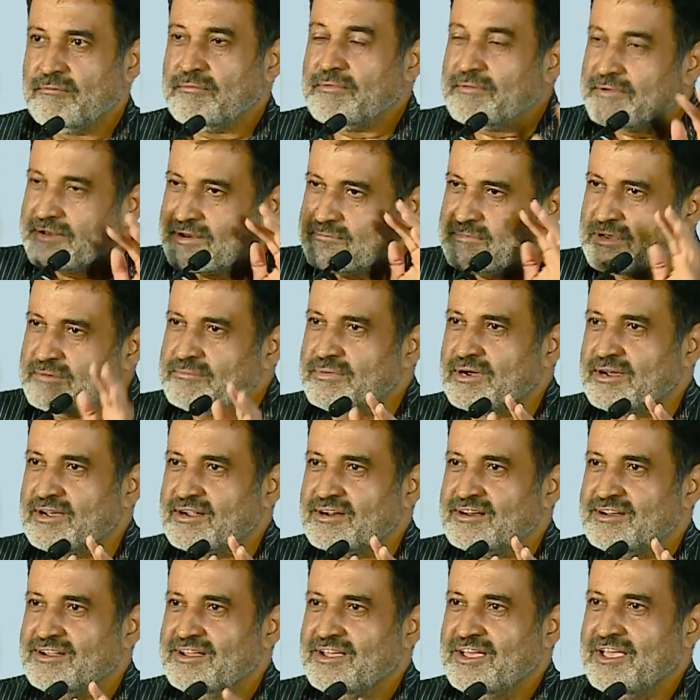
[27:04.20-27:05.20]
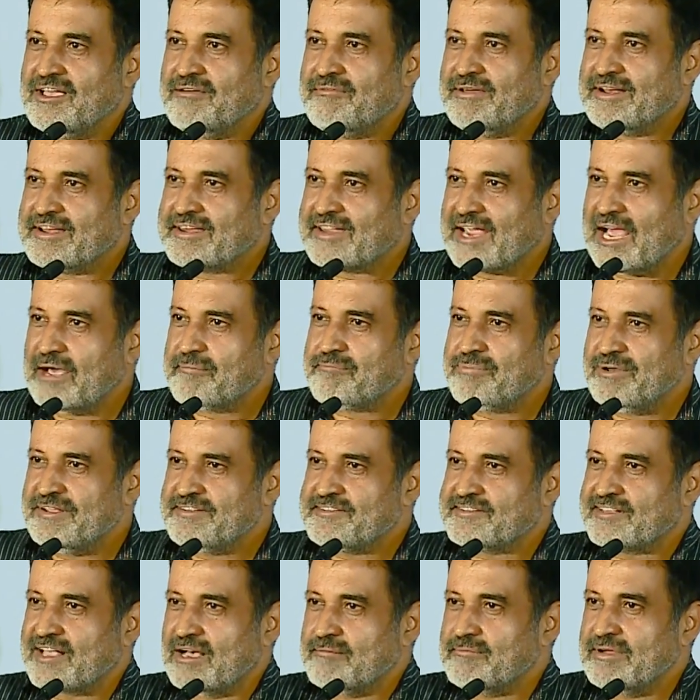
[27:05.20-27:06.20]
Remember, when
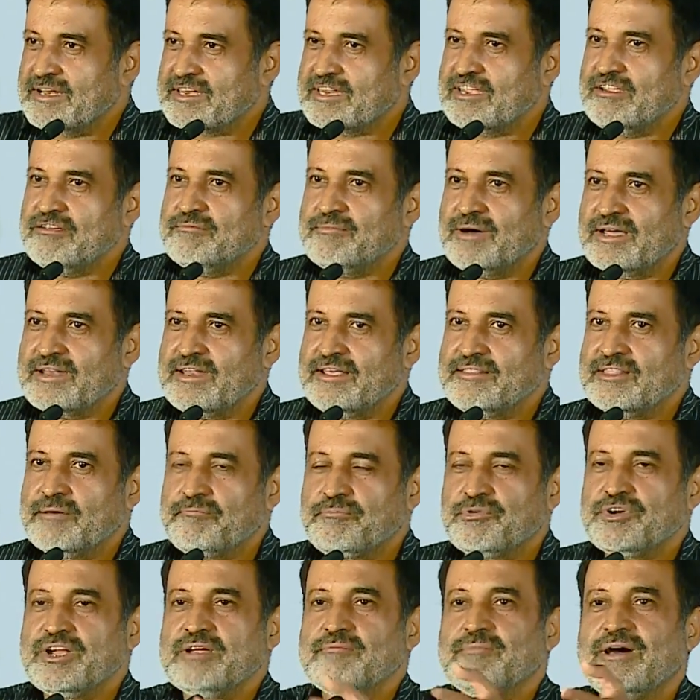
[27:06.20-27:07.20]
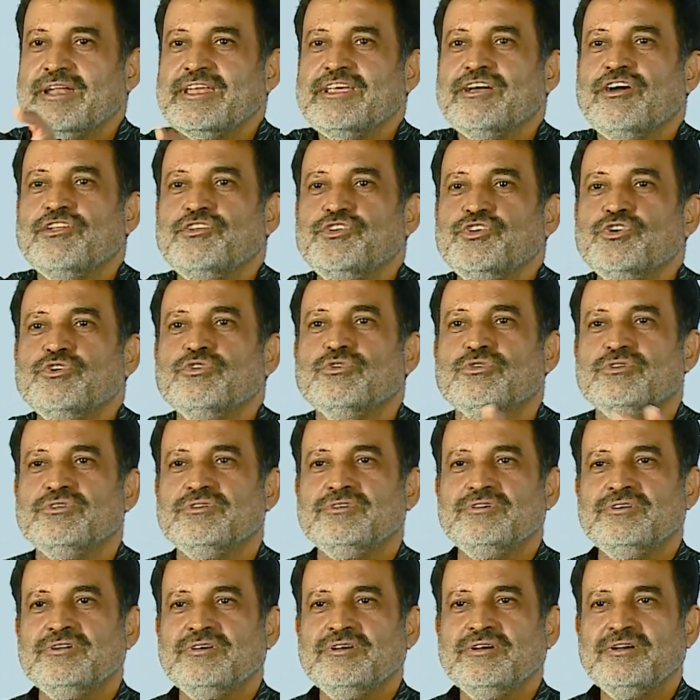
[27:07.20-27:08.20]
capitalists come and give money, they're putting money on you.
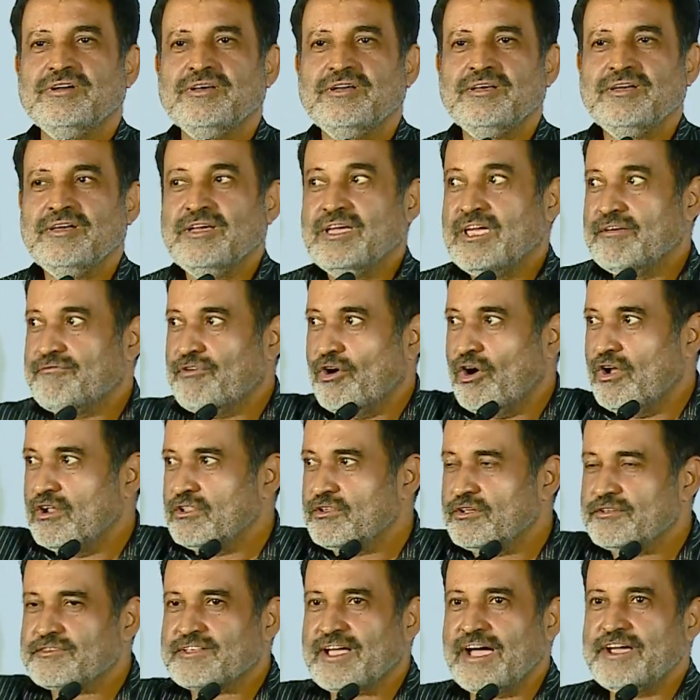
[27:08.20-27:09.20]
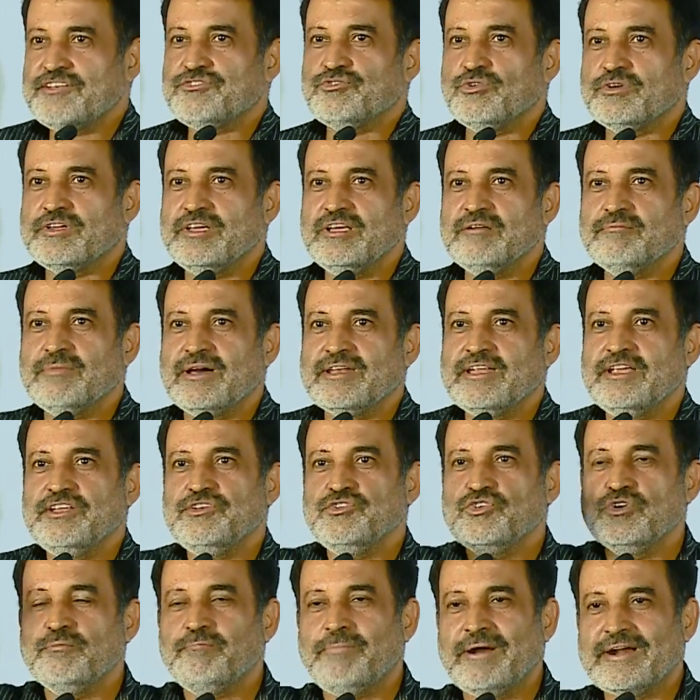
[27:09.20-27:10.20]
If all those guys who give money
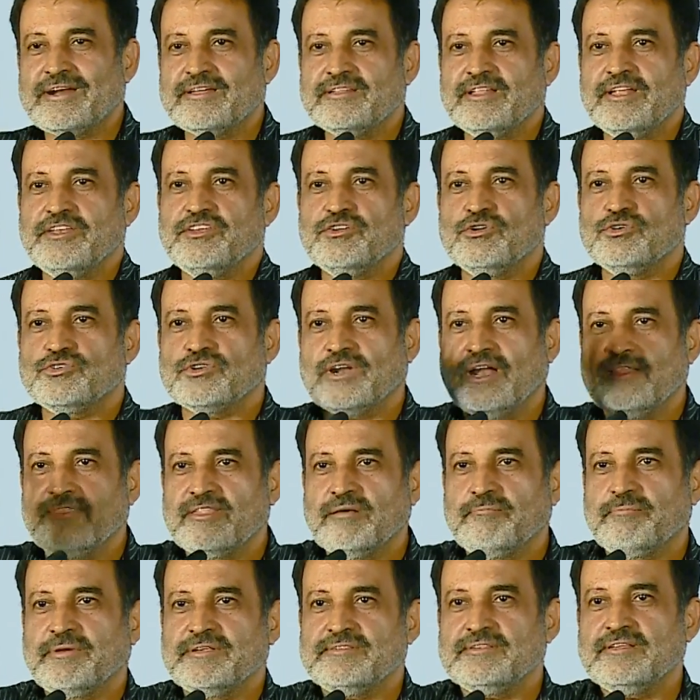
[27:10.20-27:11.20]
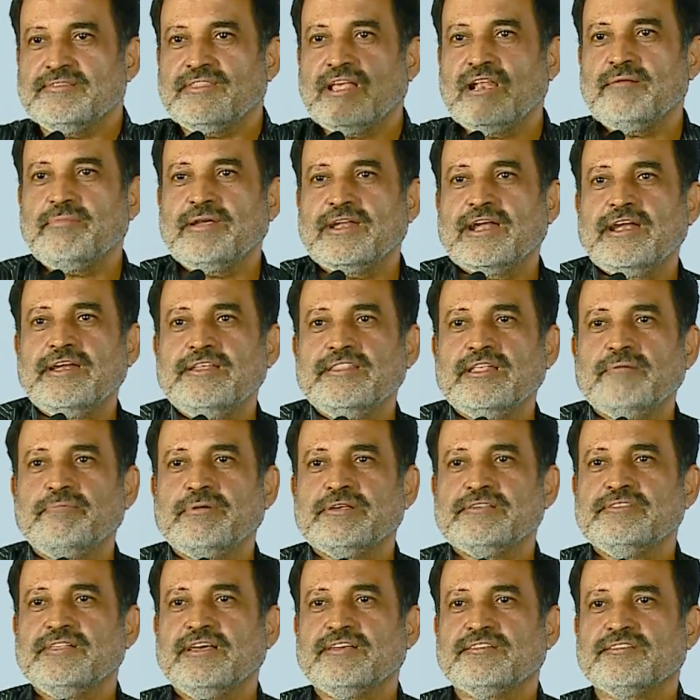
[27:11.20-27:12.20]
knew better than you to run the business, they'll be running the
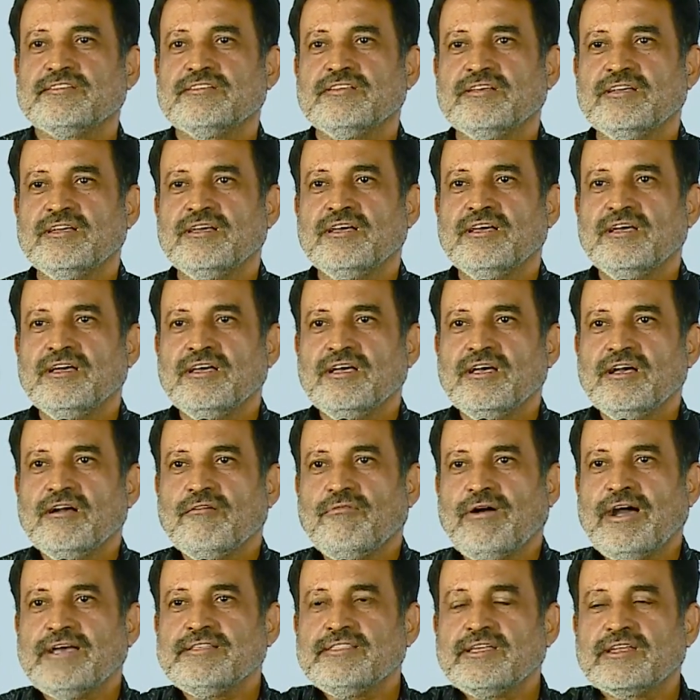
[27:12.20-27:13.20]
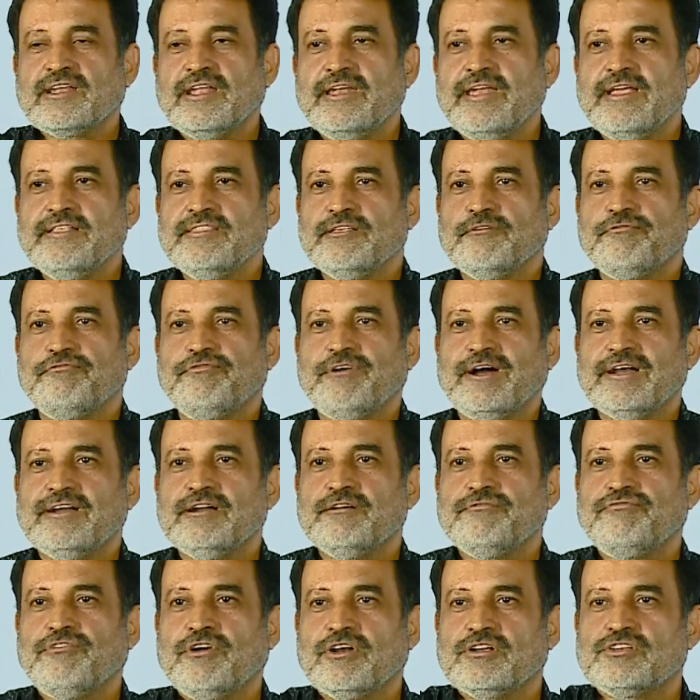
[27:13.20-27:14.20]
business. Why are they running the fund
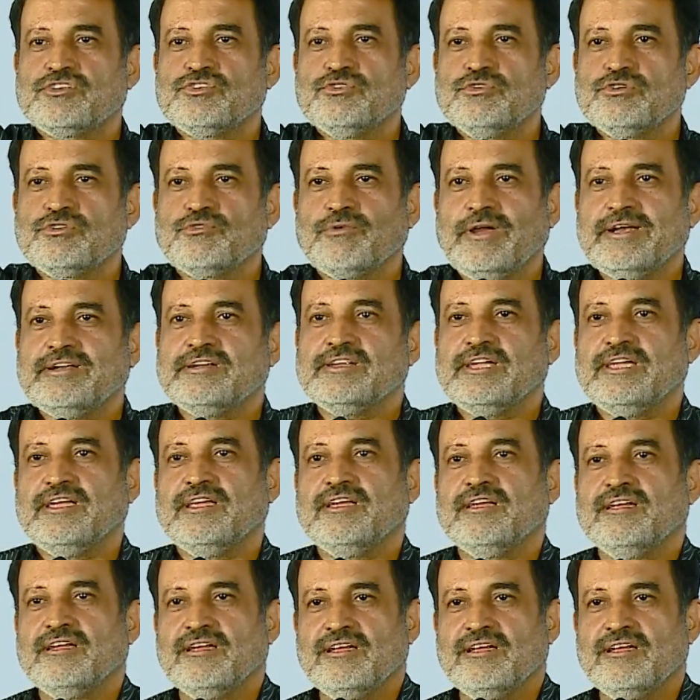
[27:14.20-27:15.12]
for 220?